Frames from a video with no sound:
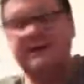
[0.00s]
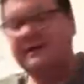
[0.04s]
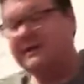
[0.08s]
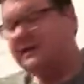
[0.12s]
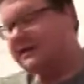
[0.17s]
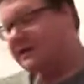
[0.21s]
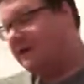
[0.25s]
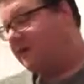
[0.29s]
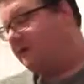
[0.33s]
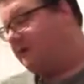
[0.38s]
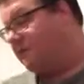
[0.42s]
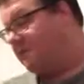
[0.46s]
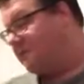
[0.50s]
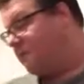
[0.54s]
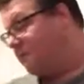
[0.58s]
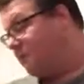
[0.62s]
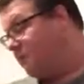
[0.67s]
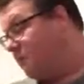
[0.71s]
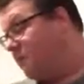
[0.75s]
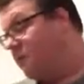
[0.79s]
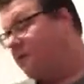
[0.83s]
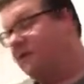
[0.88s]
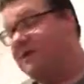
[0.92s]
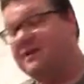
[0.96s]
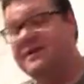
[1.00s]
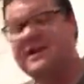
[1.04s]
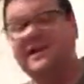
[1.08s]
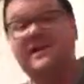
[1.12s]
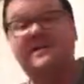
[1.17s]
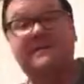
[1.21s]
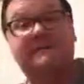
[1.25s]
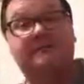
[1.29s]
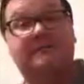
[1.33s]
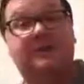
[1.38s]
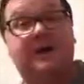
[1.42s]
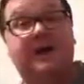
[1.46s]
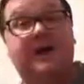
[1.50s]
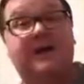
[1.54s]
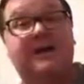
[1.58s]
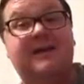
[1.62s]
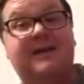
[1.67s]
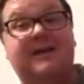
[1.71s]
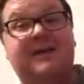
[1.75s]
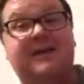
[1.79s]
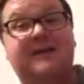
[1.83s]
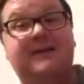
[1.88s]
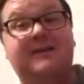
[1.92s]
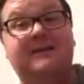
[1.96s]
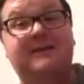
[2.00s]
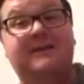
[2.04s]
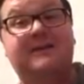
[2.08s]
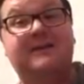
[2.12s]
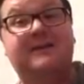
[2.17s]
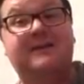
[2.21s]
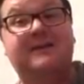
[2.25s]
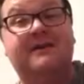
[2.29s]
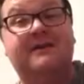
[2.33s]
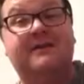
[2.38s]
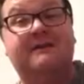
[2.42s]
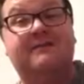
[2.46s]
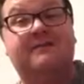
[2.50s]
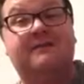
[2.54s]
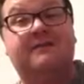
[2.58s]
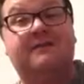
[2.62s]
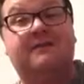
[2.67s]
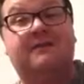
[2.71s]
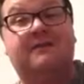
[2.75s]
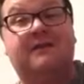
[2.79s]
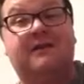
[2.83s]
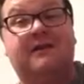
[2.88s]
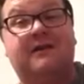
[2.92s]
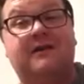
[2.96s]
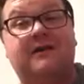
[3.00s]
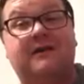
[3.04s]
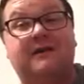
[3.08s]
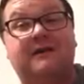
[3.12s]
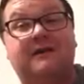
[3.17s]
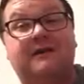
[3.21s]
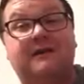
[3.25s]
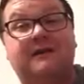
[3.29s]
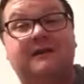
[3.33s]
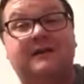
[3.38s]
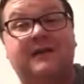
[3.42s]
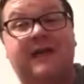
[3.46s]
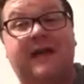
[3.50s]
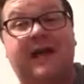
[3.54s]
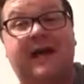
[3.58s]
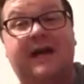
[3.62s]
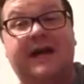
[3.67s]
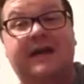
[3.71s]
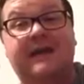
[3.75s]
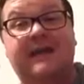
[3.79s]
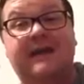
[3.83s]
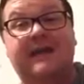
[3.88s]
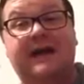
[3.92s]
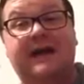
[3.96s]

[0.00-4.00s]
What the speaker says: so for what's in the box for our tax